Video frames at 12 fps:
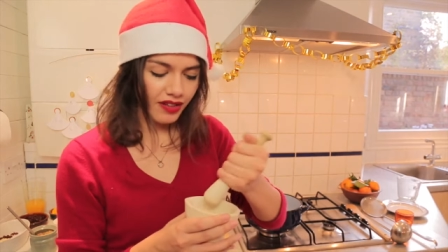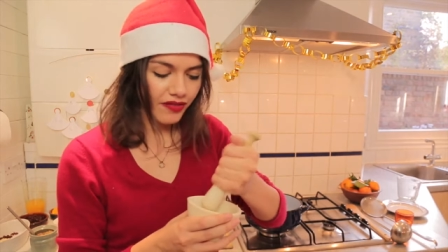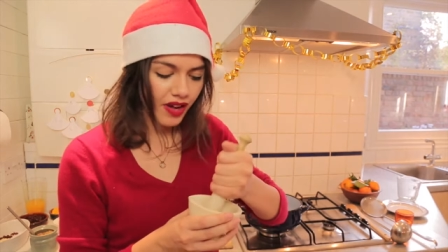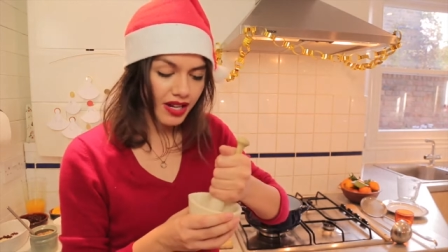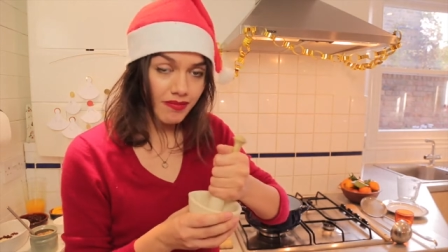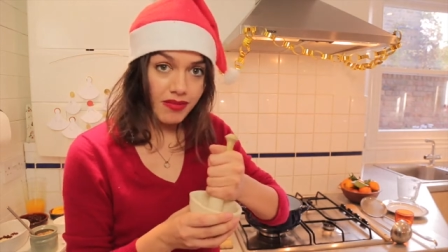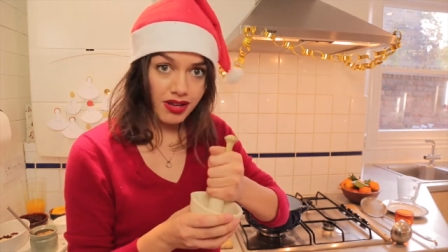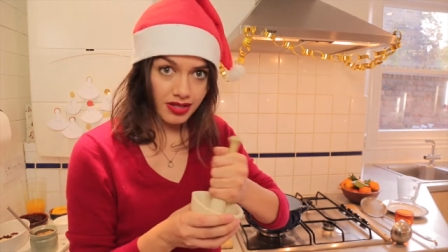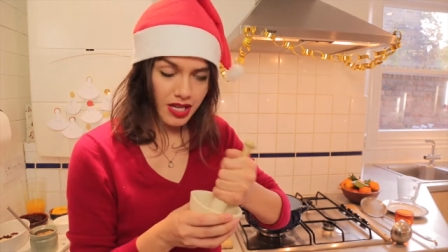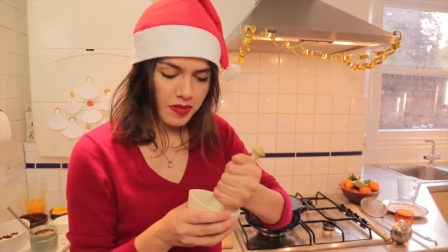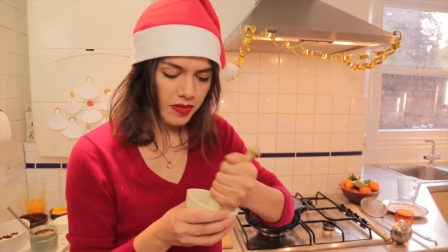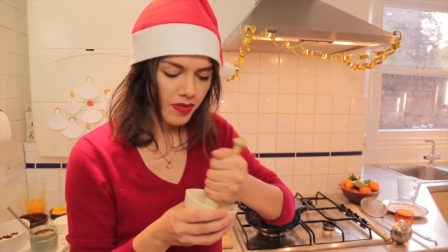can find in
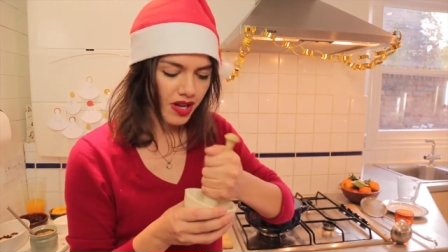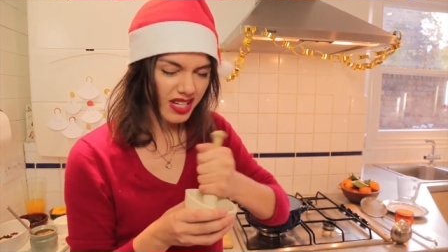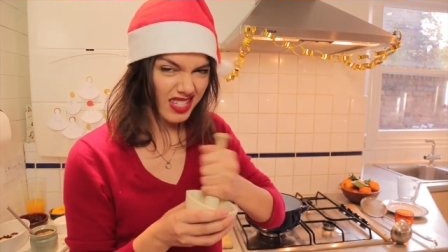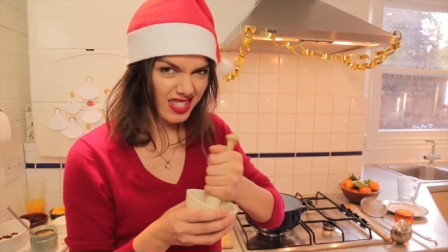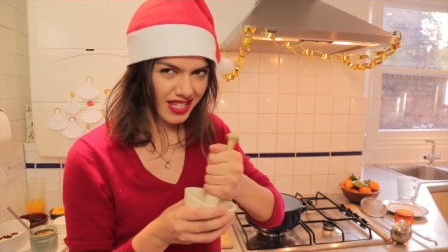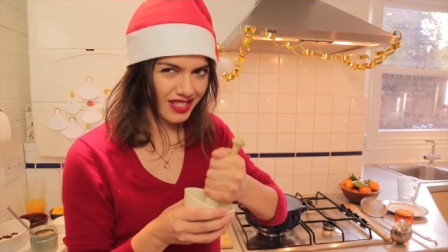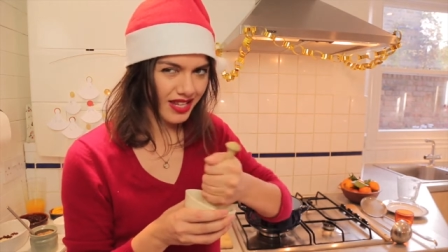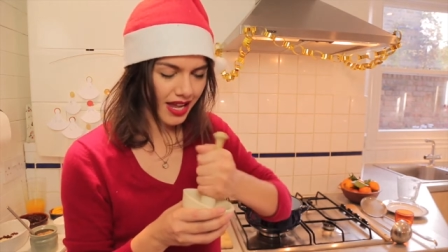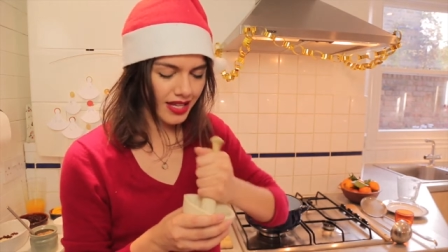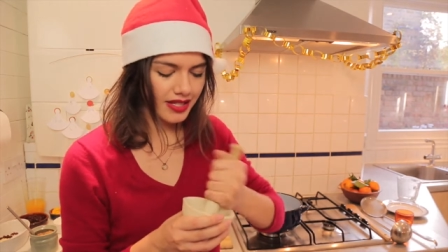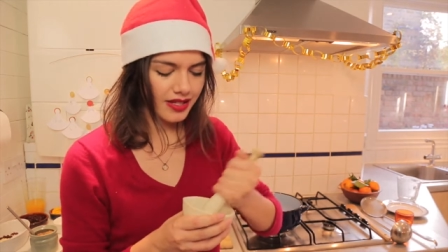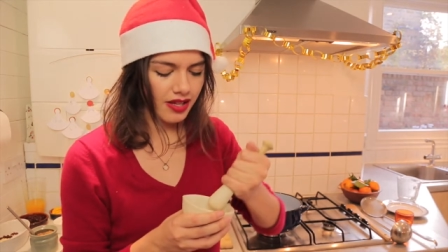most supermarkets these
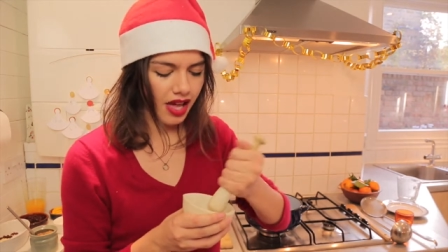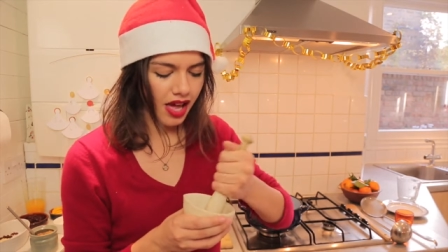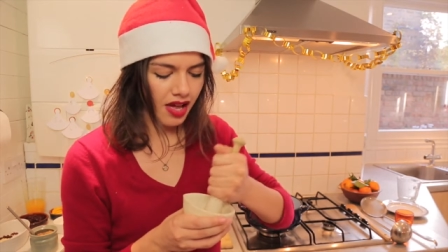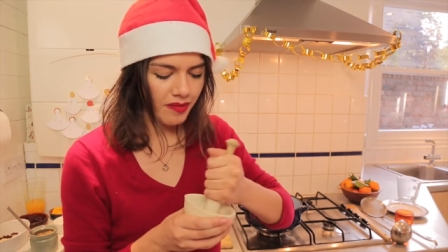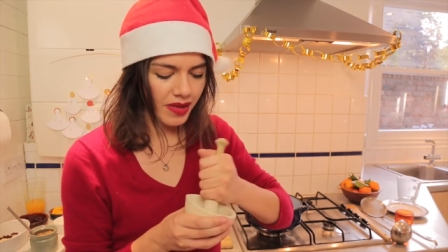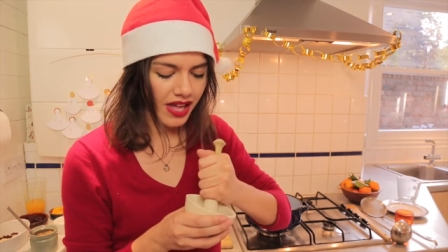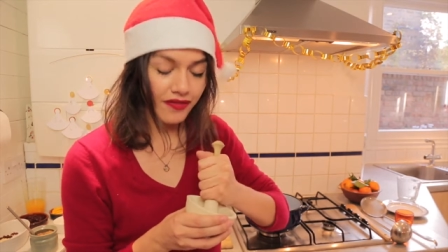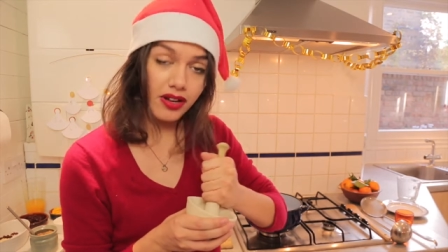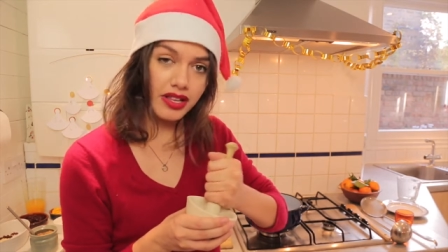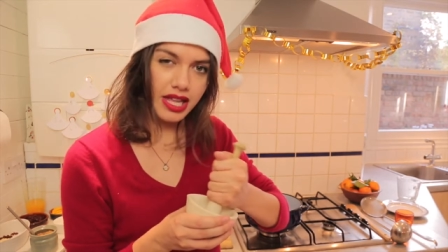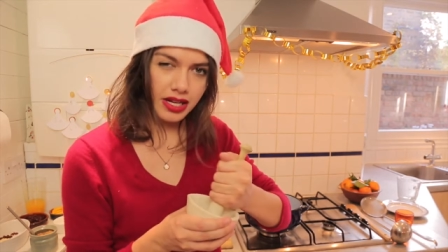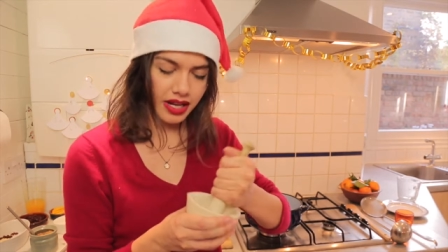days, but if
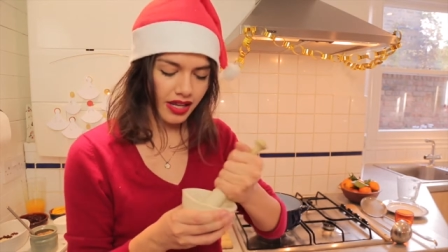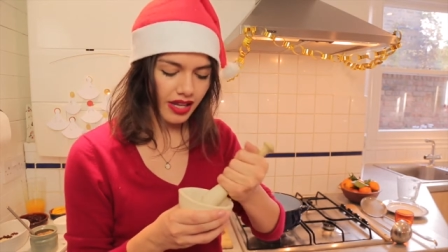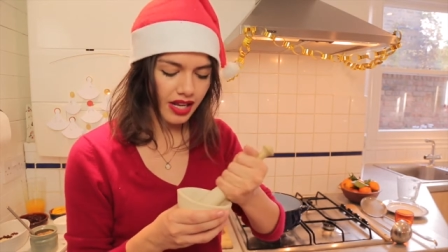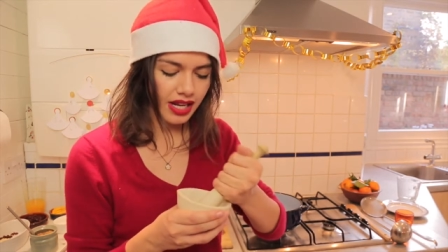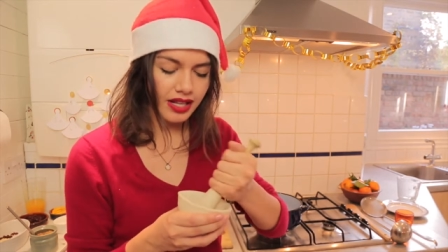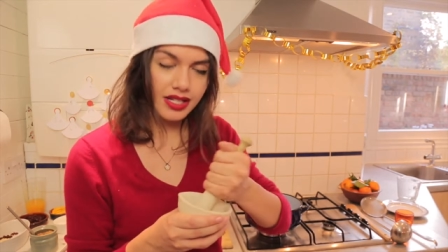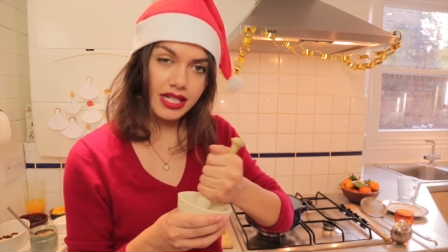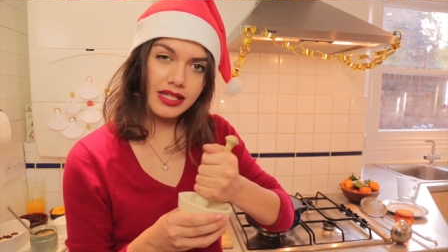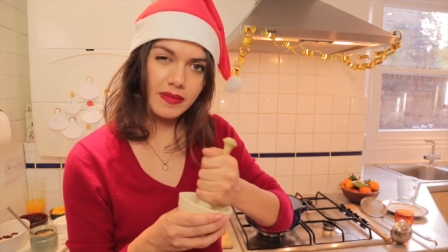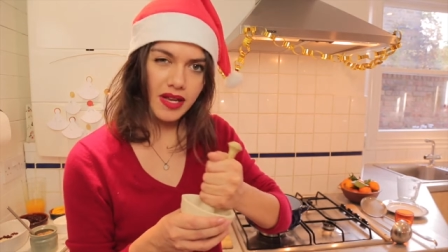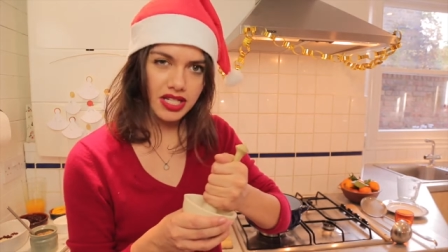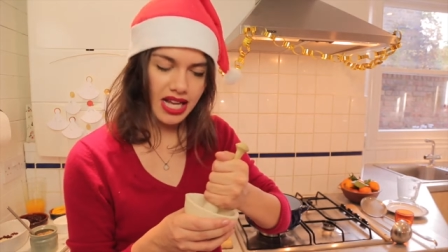not, then like an Indian
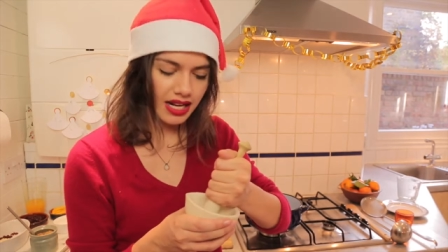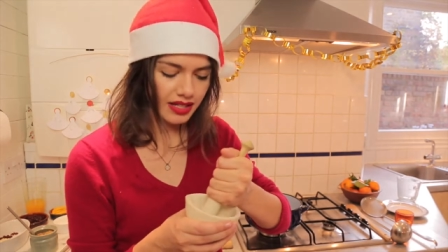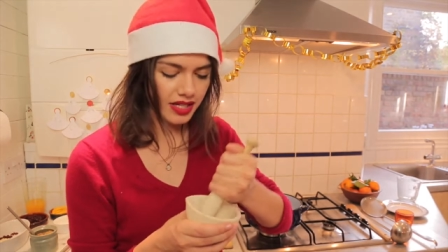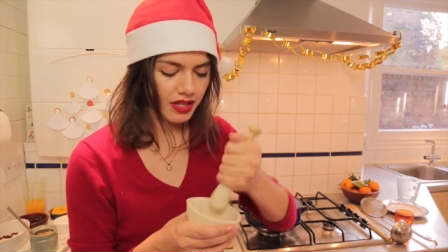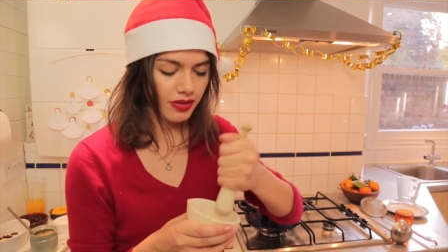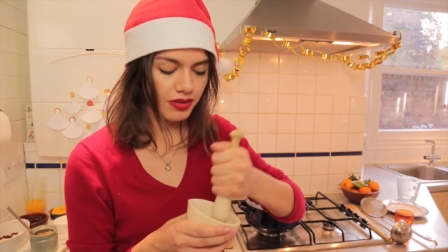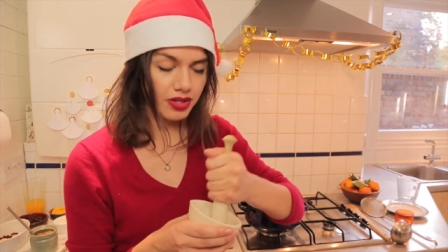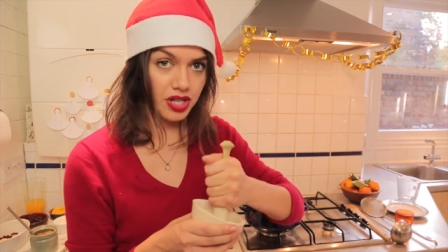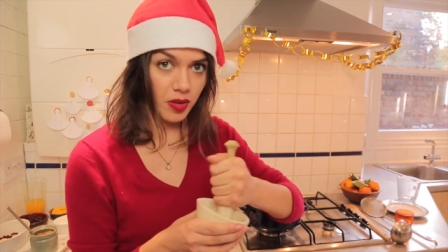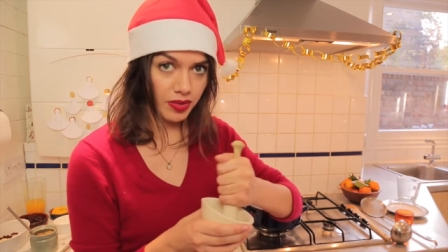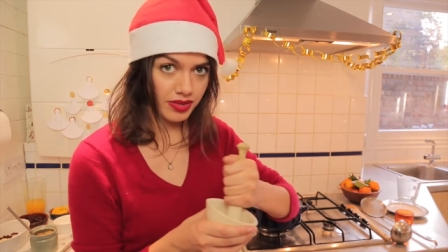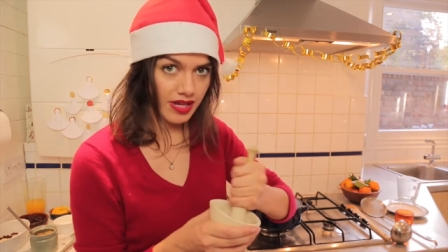speciality corner
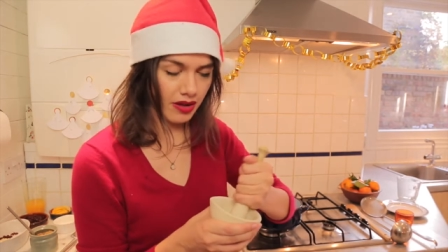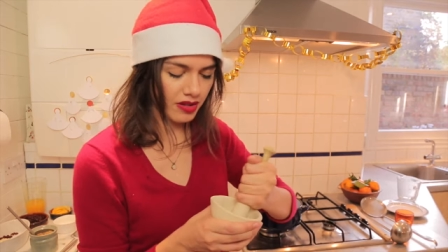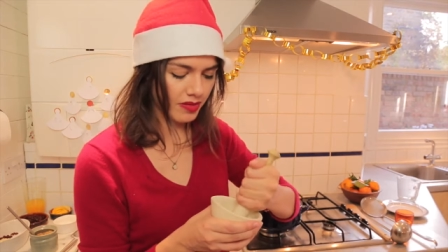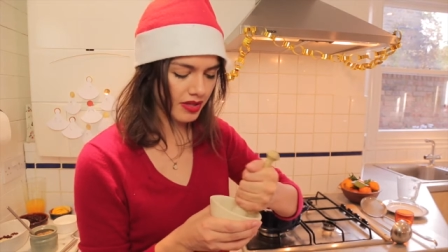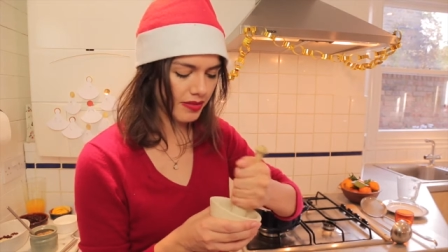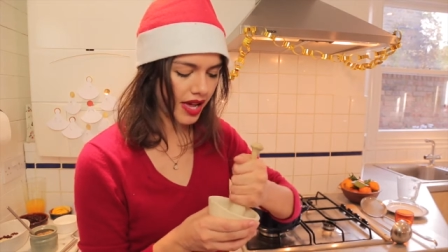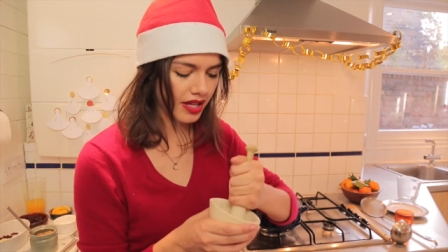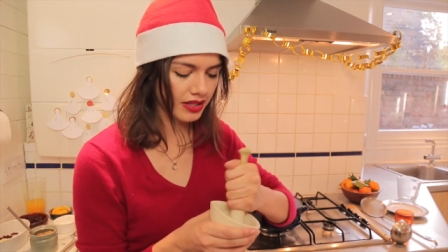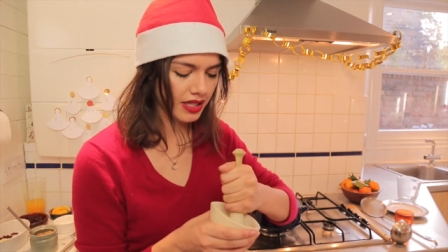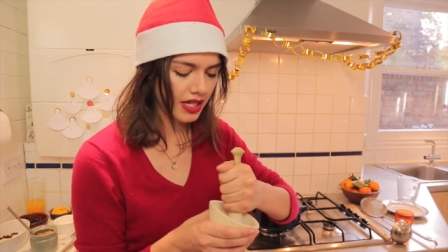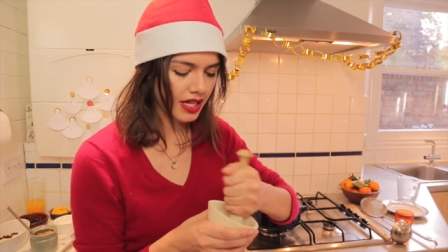shop will sell them as well.